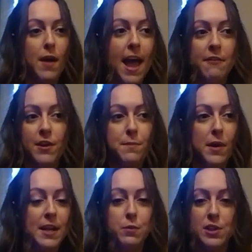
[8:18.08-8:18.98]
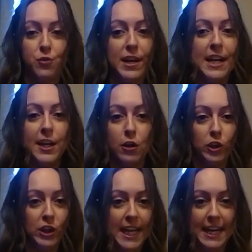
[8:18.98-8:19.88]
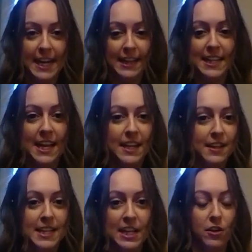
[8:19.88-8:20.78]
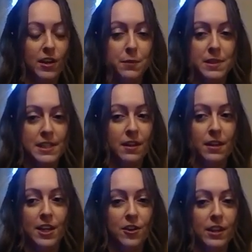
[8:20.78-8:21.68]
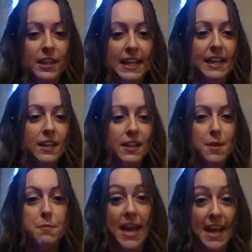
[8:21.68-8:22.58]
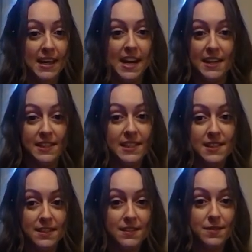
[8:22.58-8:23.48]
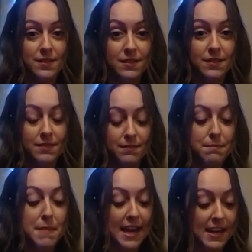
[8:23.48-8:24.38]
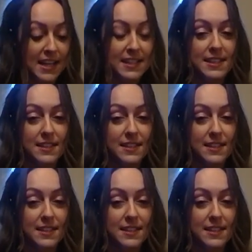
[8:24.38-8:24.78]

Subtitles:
everybody was renegotiating at the end of the deal. It was literally madness. Madness.